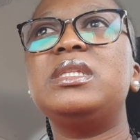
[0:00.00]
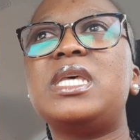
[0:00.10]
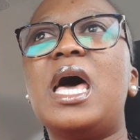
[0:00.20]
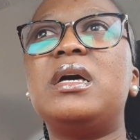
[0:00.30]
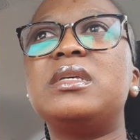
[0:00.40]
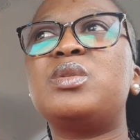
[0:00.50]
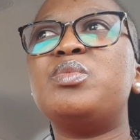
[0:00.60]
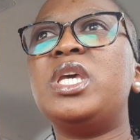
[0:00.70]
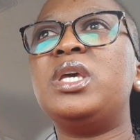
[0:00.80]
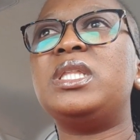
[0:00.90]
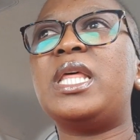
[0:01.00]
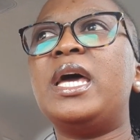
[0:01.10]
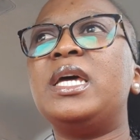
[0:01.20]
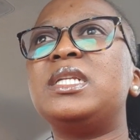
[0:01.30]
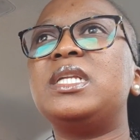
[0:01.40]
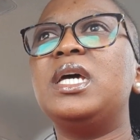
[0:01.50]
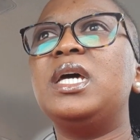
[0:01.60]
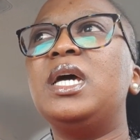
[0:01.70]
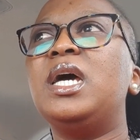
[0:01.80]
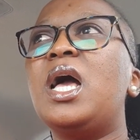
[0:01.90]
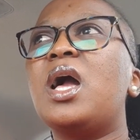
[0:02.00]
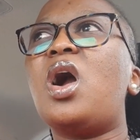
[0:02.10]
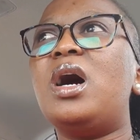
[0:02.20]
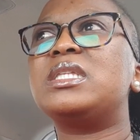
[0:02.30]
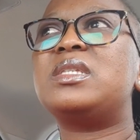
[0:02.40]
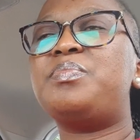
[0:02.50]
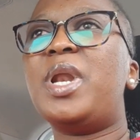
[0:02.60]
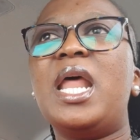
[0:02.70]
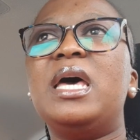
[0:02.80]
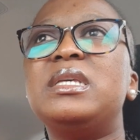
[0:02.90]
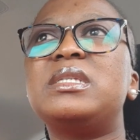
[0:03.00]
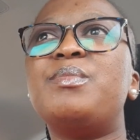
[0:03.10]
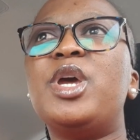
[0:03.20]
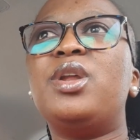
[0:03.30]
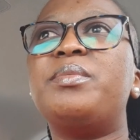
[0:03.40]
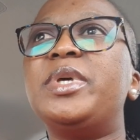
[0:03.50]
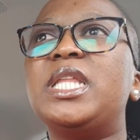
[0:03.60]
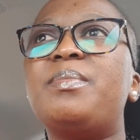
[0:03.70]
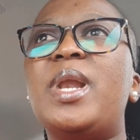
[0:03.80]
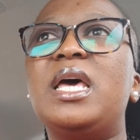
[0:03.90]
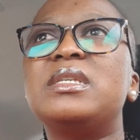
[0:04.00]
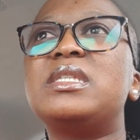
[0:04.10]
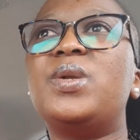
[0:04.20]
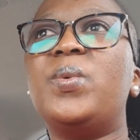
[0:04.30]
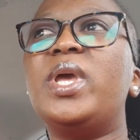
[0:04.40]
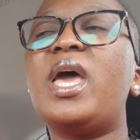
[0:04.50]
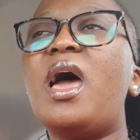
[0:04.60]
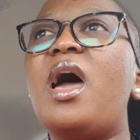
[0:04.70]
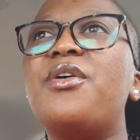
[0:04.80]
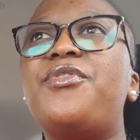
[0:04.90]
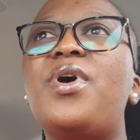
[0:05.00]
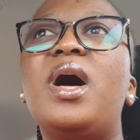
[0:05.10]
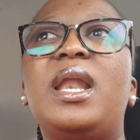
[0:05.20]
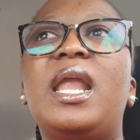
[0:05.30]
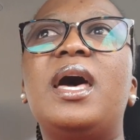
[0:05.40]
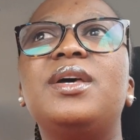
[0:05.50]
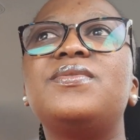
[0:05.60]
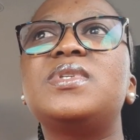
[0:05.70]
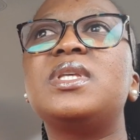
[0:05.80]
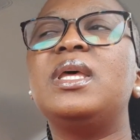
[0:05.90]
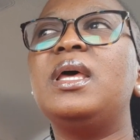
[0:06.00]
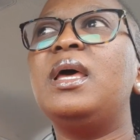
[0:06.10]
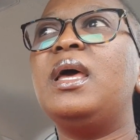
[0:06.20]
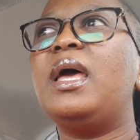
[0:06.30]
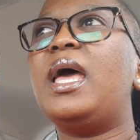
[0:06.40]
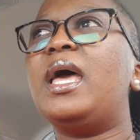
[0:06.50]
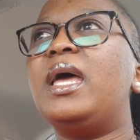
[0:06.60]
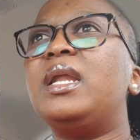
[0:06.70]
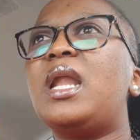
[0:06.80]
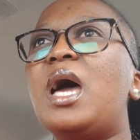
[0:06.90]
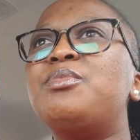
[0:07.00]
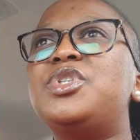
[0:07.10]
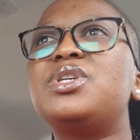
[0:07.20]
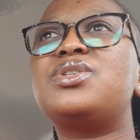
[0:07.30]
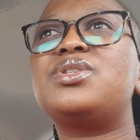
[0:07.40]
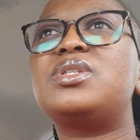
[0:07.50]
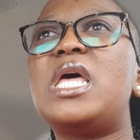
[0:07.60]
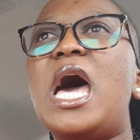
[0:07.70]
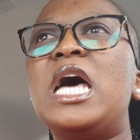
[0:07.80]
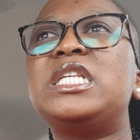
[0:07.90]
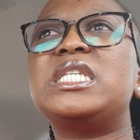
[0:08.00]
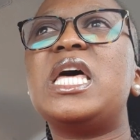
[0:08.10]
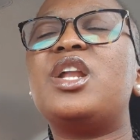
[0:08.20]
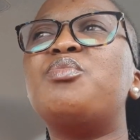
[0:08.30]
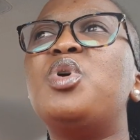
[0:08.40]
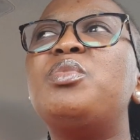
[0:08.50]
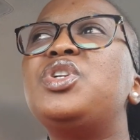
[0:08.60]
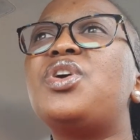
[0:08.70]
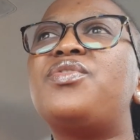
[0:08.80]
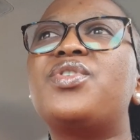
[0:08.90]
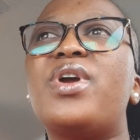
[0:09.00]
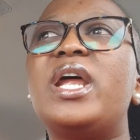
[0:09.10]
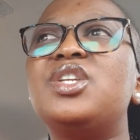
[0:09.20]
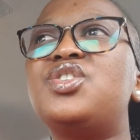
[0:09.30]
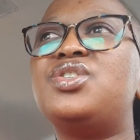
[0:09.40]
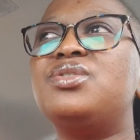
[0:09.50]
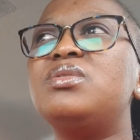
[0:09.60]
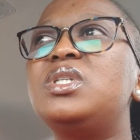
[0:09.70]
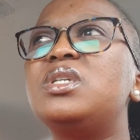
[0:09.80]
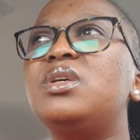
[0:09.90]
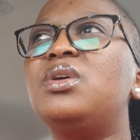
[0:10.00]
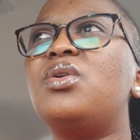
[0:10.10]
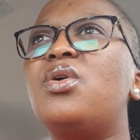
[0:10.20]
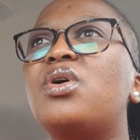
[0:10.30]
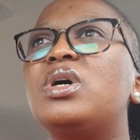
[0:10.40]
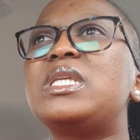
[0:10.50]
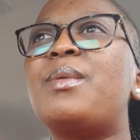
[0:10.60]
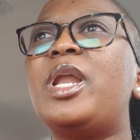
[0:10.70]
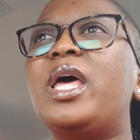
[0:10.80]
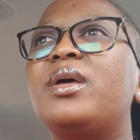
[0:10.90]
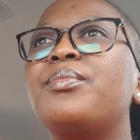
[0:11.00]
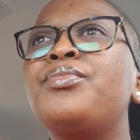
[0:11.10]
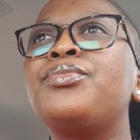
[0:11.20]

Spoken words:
tells me that God's plans may not be the plans that we have for our lives. And I just had a moment of gratitude, you know, because I'm like,